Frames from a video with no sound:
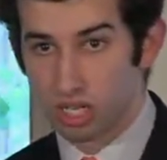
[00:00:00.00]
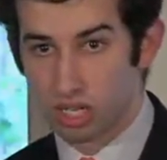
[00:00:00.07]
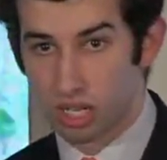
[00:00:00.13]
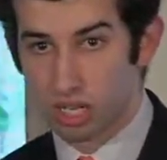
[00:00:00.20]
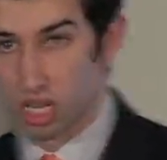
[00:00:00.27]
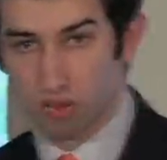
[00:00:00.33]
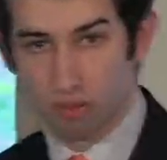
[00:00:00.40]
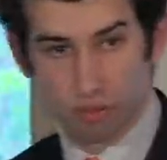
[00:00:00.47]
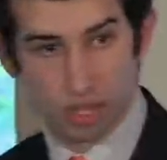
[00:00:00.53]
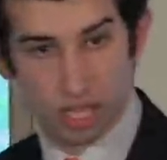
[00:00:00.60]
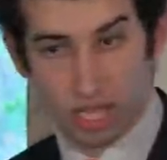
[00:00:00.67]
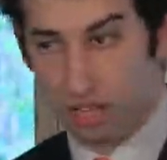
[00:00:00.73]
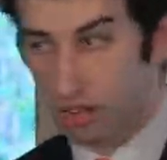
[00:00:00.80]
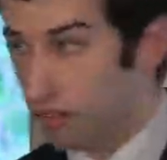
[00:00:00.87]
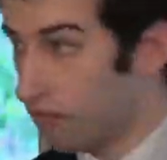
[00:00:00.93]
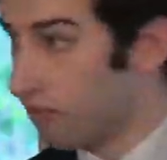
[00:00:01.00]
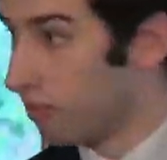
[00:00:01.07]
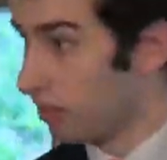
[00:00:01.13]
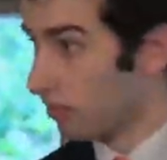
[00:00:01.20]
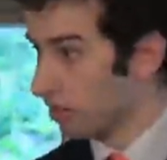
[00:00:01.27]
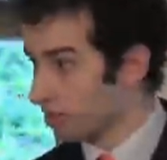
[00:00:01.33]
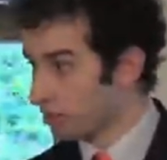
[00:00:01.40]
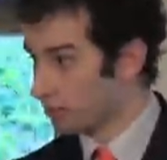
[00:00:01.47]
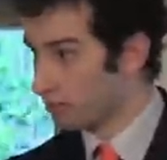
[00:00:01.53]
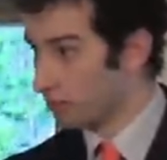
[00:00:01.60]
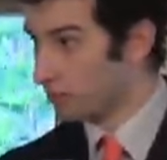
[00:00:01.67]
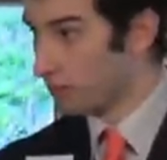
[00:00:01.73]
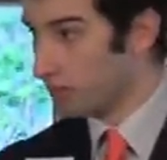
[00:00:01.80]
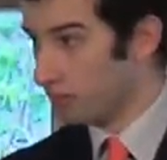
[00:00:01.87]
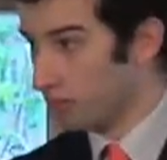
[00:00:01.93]
uh, without further
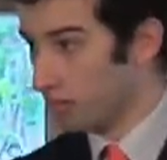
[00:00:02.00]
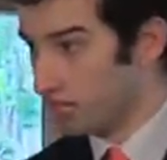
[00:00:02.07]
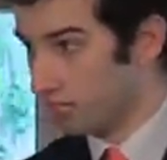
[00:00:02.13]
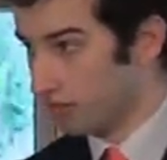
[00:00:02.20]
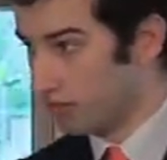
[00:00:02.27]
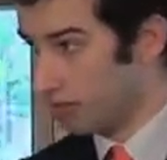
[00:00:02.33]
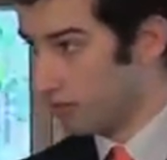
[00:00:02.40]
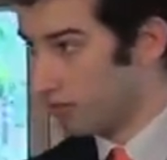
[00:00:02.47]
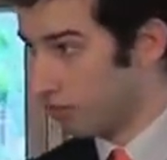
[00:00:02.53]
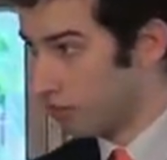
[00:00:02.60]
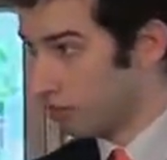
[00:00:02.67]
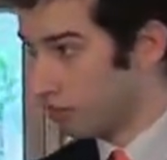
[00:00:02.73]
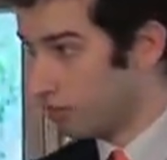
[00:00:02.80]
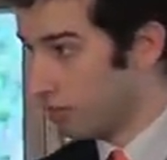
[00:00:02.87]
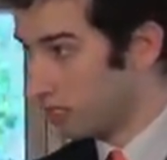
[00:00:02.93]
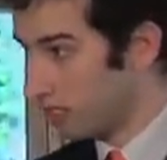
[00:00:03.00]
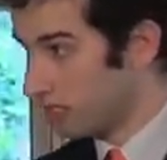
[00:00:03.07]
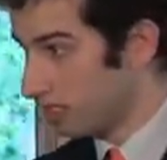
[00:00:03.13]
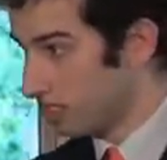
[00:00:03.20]
ado, uh, Viv Forbes.